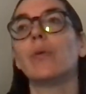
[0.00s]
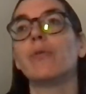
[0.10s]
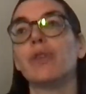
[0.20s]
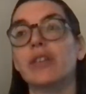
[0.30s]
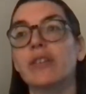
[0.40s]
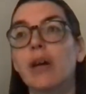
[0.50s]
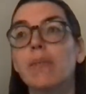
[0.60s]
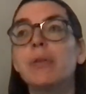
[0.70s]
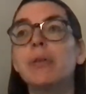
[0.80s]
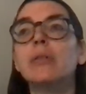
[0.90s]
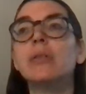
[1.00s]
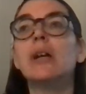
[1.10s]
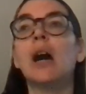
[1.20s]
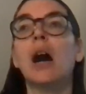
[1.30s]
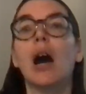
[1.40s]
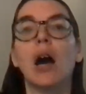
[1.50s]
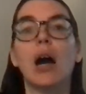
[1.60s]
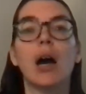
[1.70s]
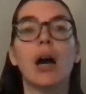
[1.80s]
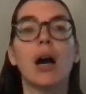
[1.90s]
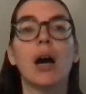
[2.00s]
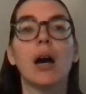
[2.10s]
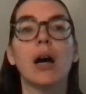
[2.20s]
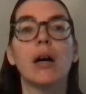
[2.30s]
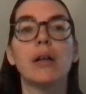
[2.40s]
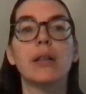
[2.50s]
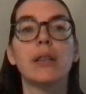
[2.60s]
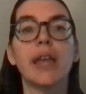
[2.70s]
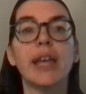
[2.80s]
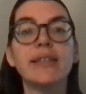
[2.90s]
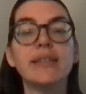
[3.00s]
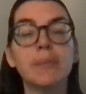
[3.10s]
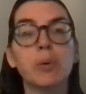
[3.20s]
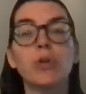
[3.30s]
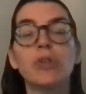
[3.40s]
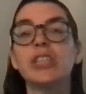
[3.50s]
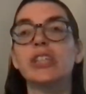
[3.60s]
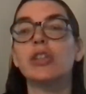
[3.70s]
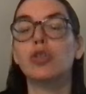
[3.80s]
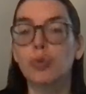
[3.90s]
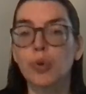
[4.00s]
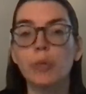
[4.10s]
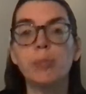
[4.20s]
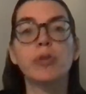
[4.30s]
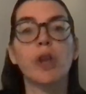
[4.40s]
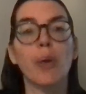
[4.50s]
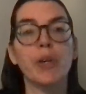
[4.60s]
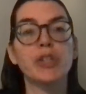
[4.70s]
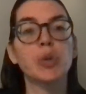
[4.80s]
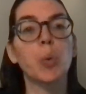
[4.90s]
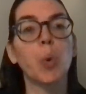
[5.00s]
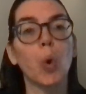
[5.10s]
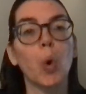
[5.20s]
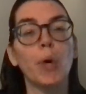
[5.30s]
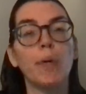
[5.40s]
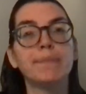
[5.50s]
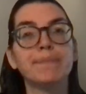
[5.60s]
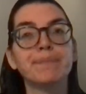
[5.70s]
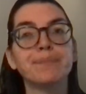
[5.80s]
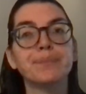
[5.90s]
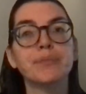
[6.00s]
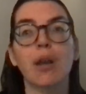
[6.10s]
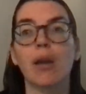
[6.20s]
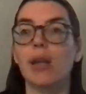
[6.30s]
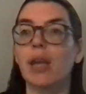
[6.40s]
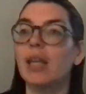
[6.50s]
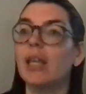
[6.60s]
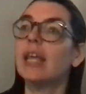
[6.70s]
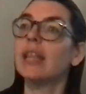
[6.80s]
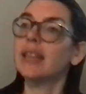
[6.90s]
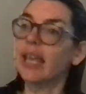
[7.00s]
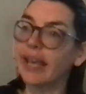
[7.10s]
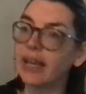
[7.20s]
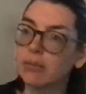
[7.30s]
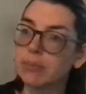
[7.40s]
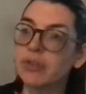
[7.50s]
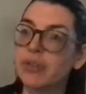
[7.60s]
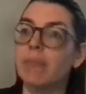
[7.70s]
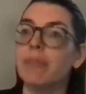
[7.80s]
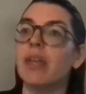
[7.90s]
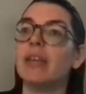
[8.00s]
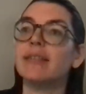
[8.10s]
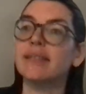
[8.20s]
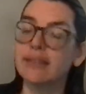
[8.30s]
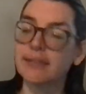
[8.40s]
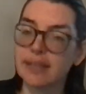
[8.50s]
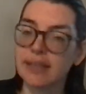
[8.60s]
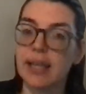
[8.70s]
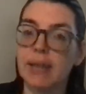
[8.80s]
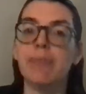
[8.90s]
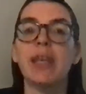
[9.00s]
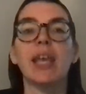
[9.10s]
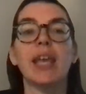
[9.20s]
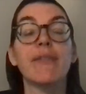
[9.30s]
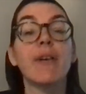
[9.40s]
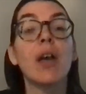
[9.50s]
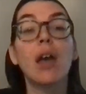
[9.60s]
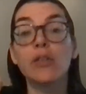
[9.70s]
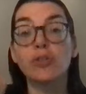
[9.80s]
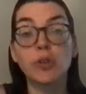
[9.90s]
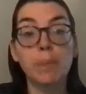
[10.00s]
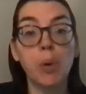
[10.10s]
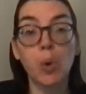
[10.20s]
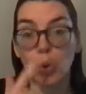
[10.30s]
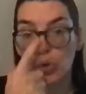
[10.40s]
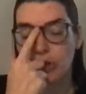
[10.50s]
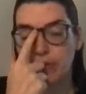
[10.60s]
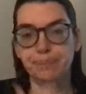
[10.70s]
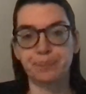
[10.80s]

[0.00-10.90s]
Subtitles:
for example, they supported the troops going to war. Okay, they helped them, they assisted them, they gave support.